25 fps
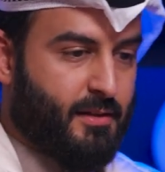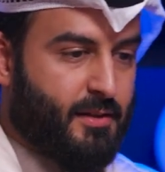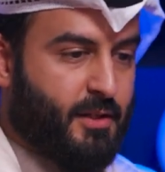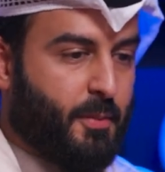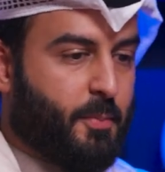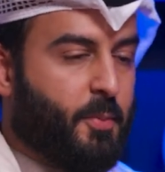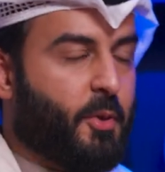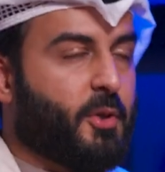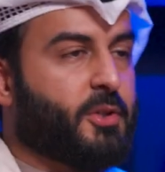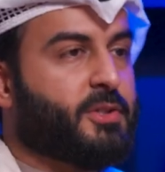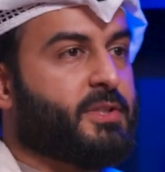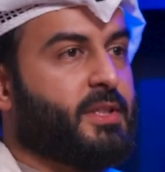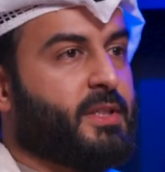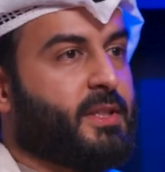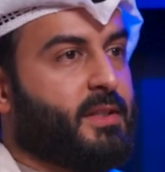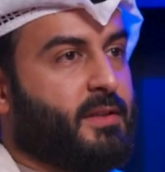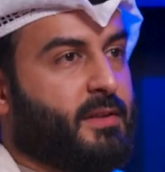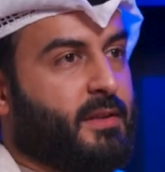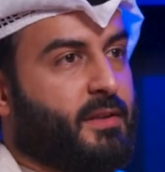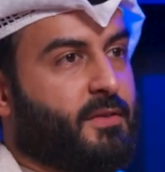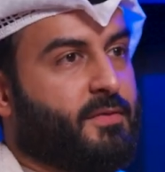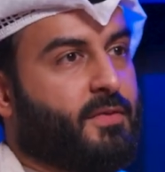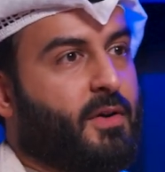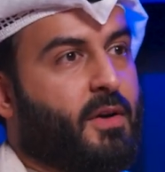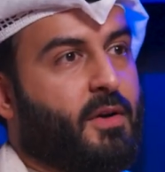the
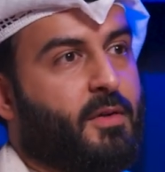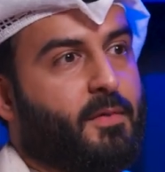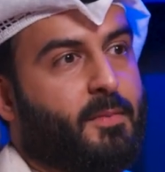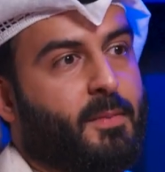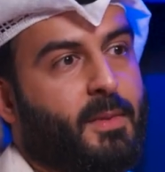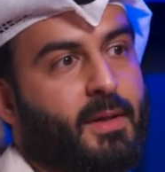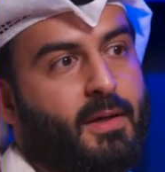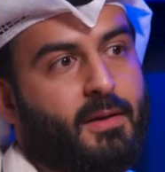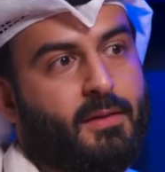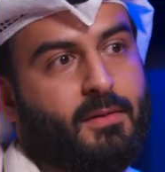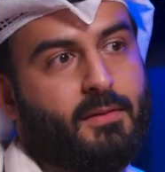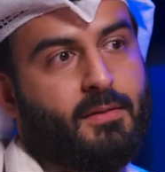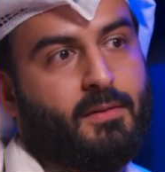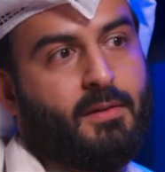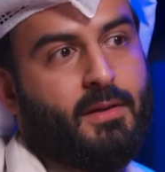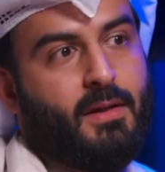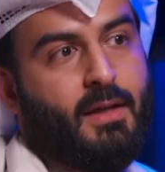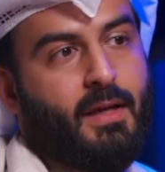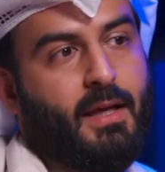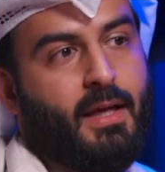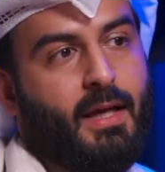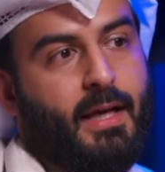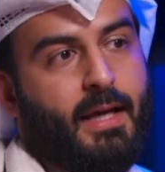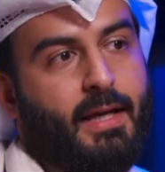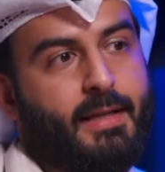person in front of me
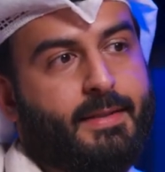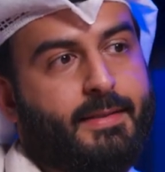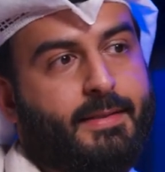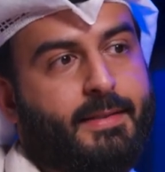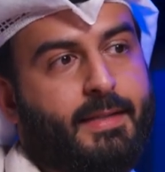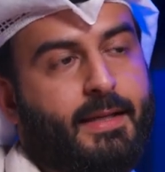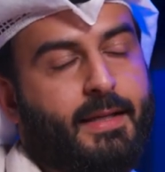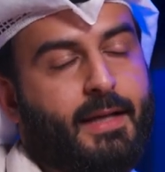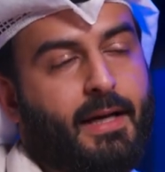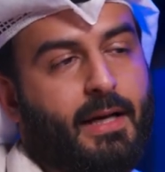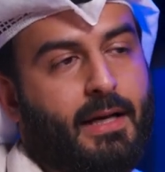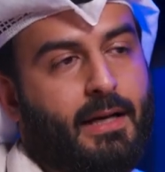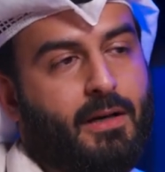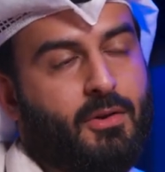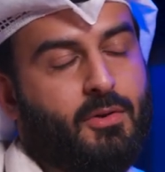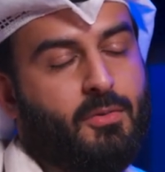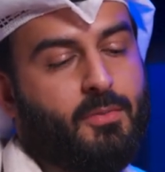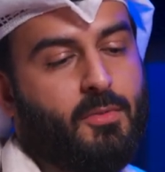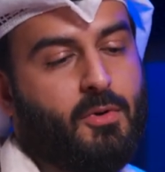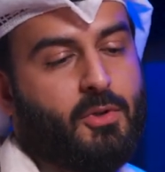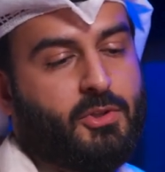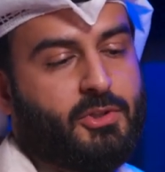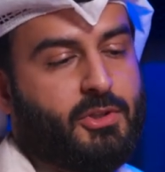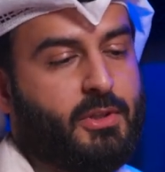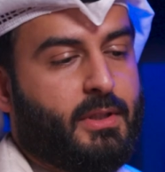and see how
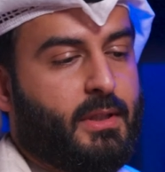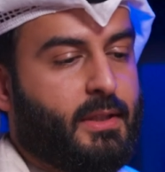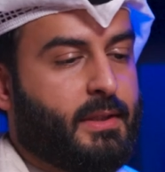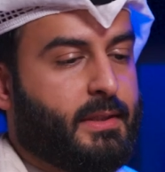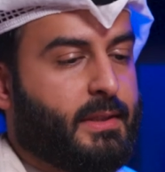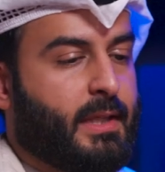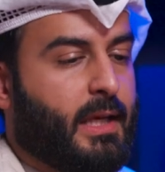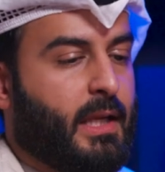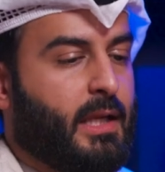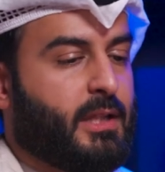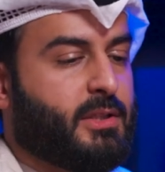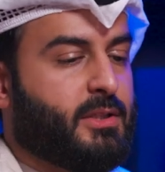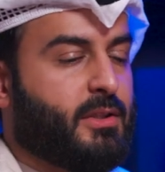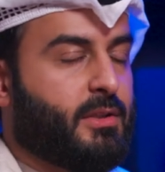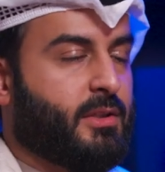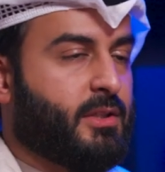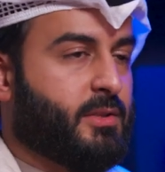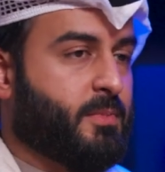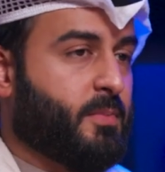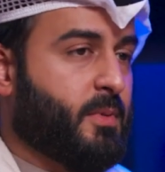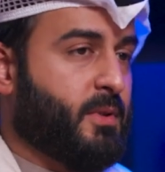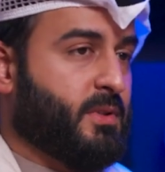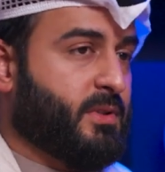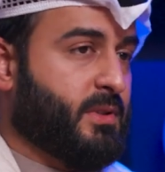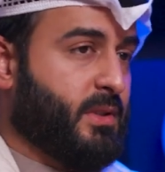emotionally intelligent
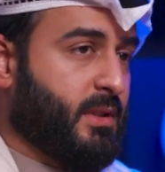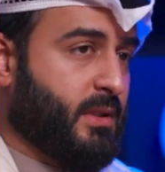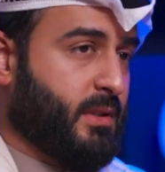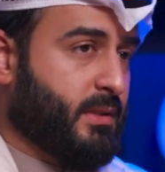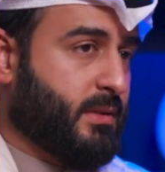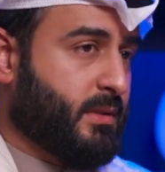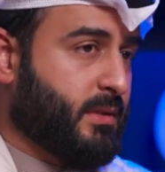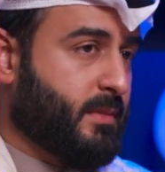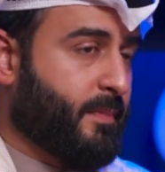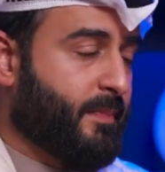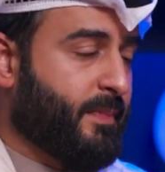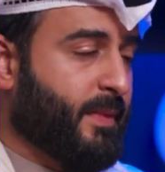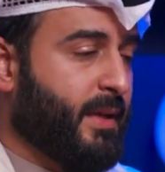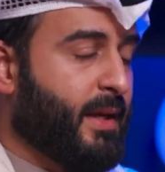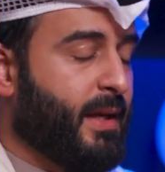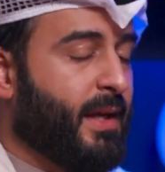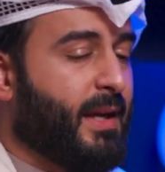this person is.